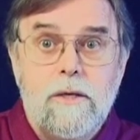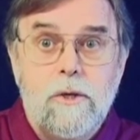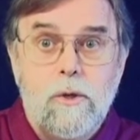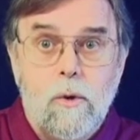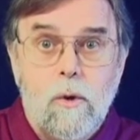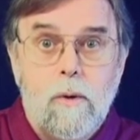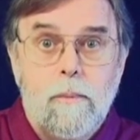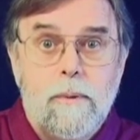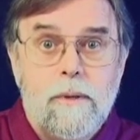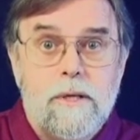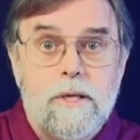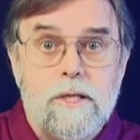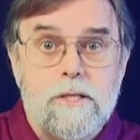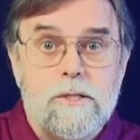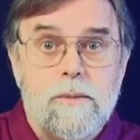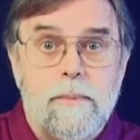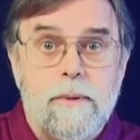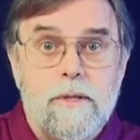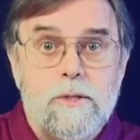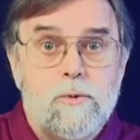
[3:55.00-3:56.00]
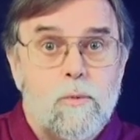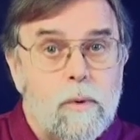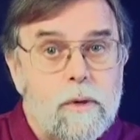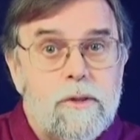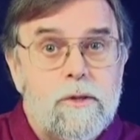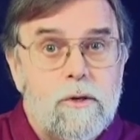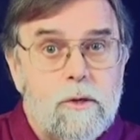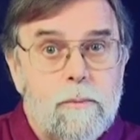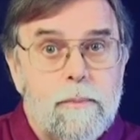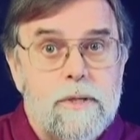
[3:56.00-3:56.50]
your participants
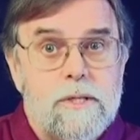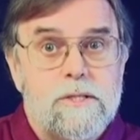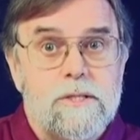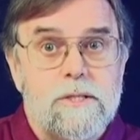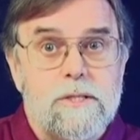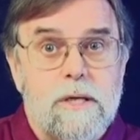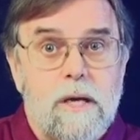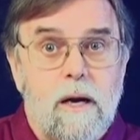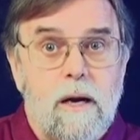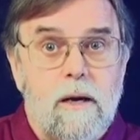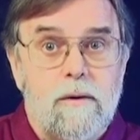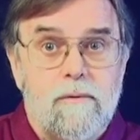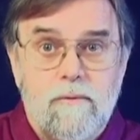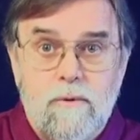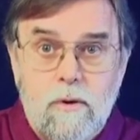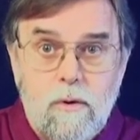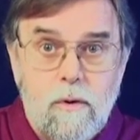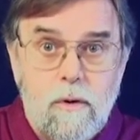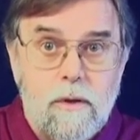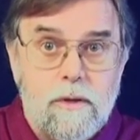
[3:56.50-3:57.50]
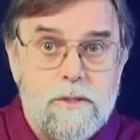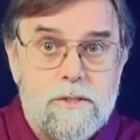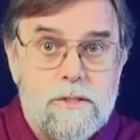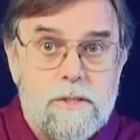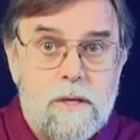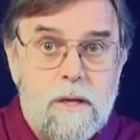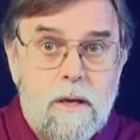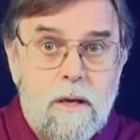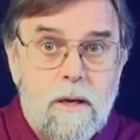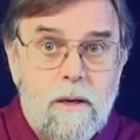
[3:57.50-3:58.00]
with your business card, of course.
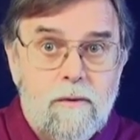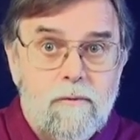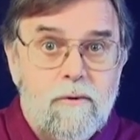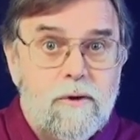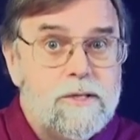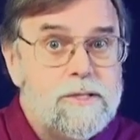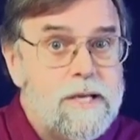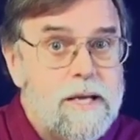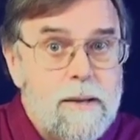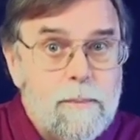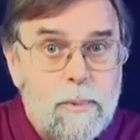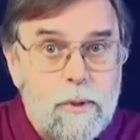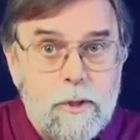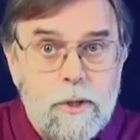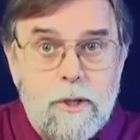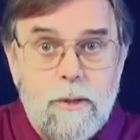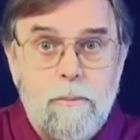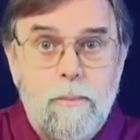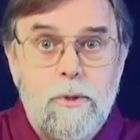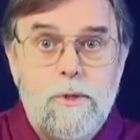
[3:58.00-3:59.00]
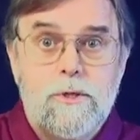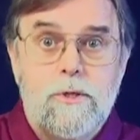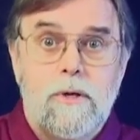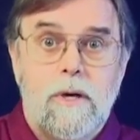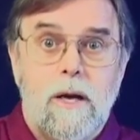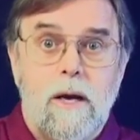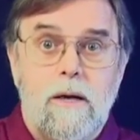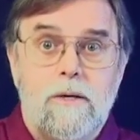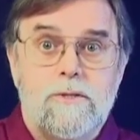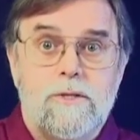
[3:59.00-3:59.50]
For example, you can put your
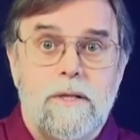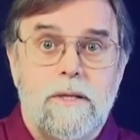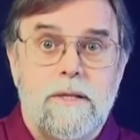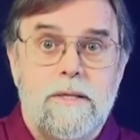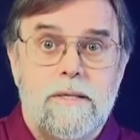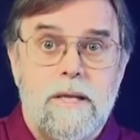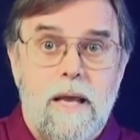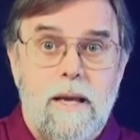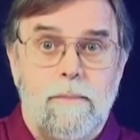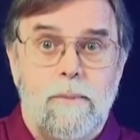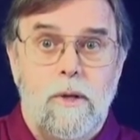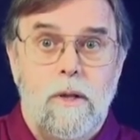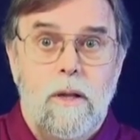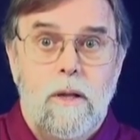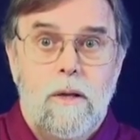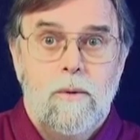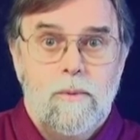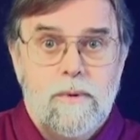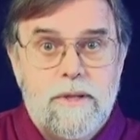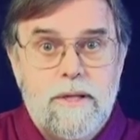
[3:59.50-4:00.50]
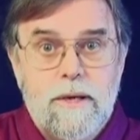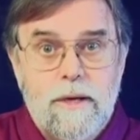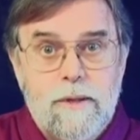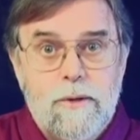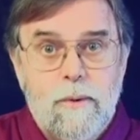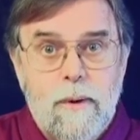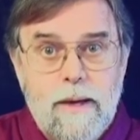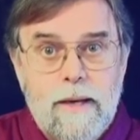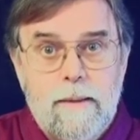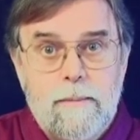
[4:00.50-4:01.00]
cards on the table with the
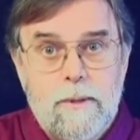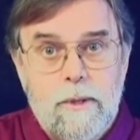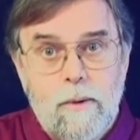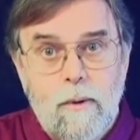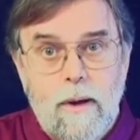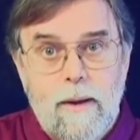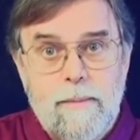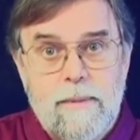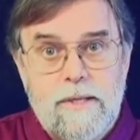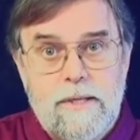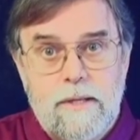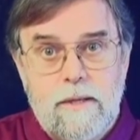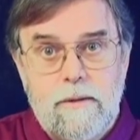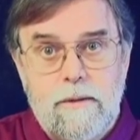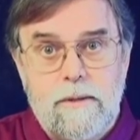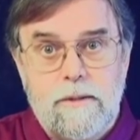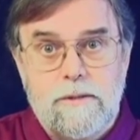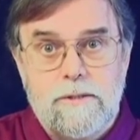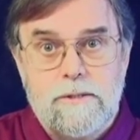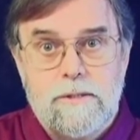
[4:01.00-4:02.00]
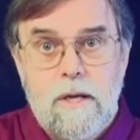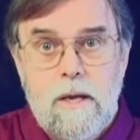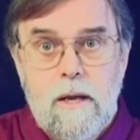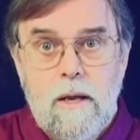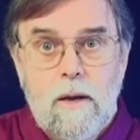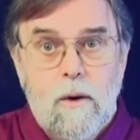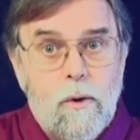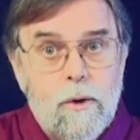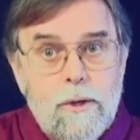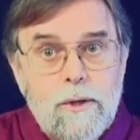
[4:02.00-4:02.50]
other AWI materials,
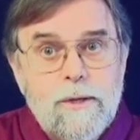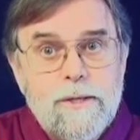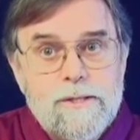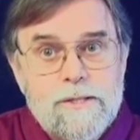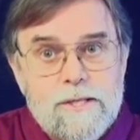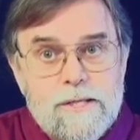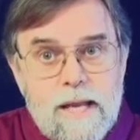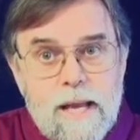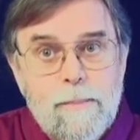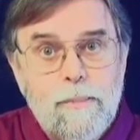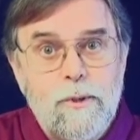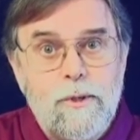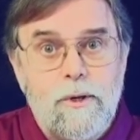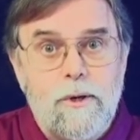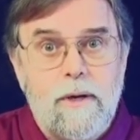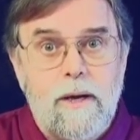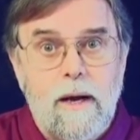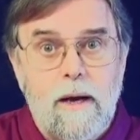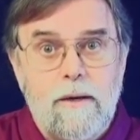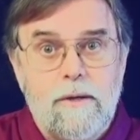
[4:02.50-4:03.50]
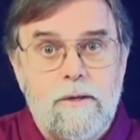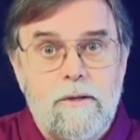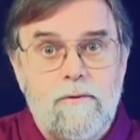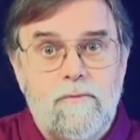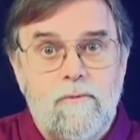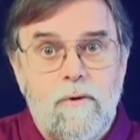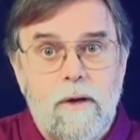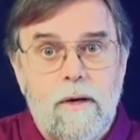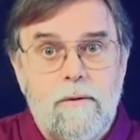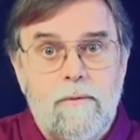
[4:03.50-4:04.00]
or you can staple your card to the
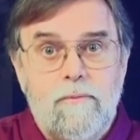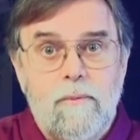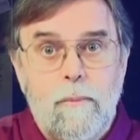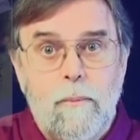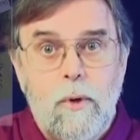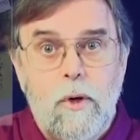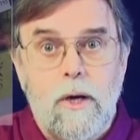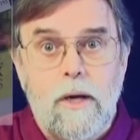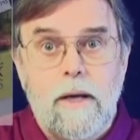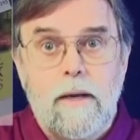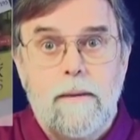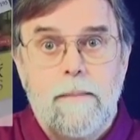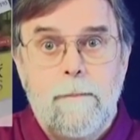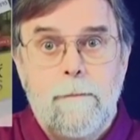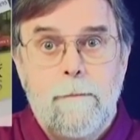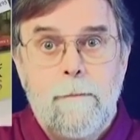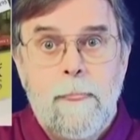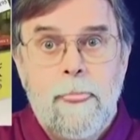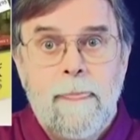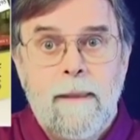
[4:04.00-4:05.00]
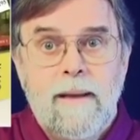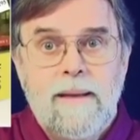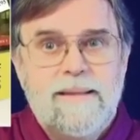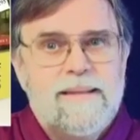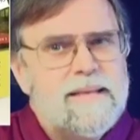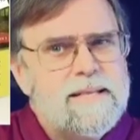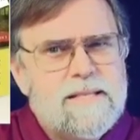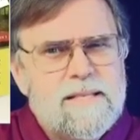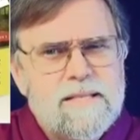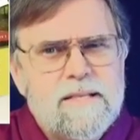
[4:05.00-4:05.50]
front of a book.
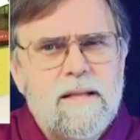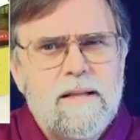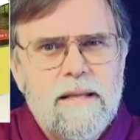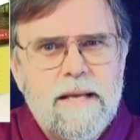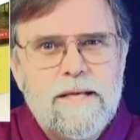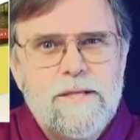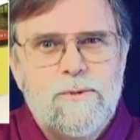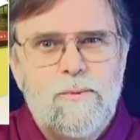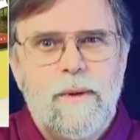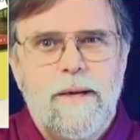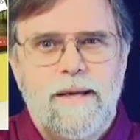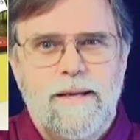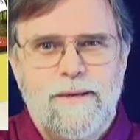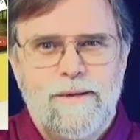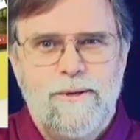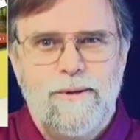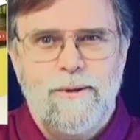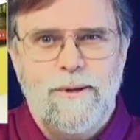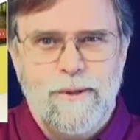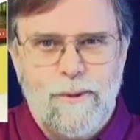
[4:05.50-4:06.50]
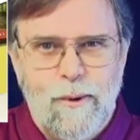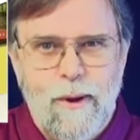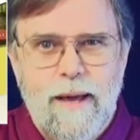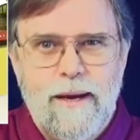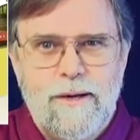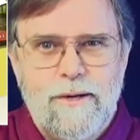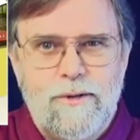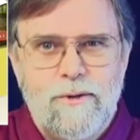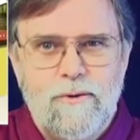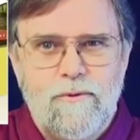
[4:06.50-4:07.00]
This is the least we can do in
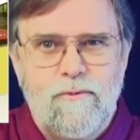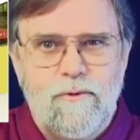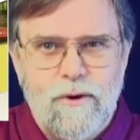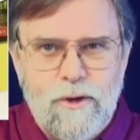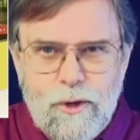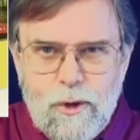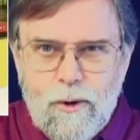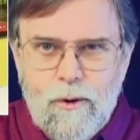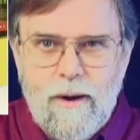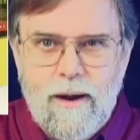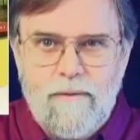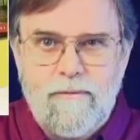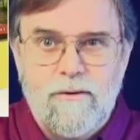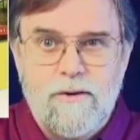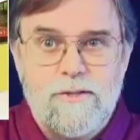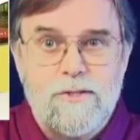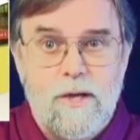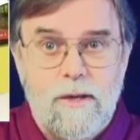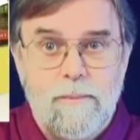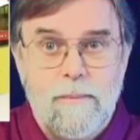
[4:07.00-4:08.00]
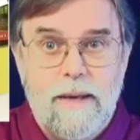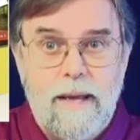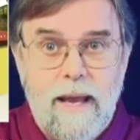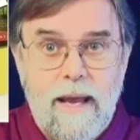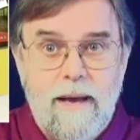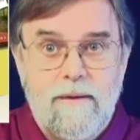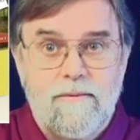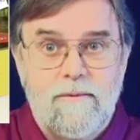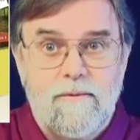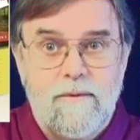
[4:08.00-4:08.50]
gratitude for your efforts on
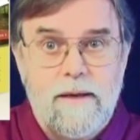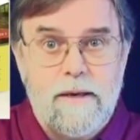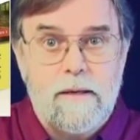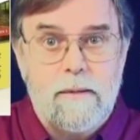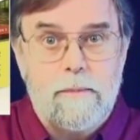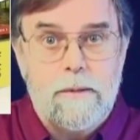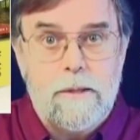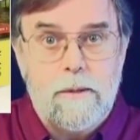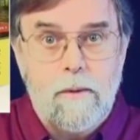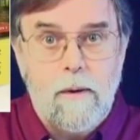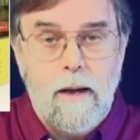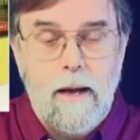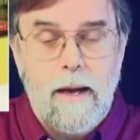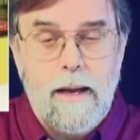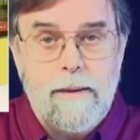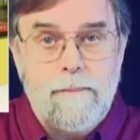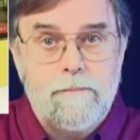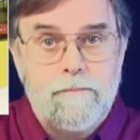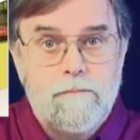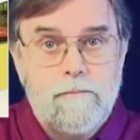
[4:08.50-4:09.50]
behalf of AWI.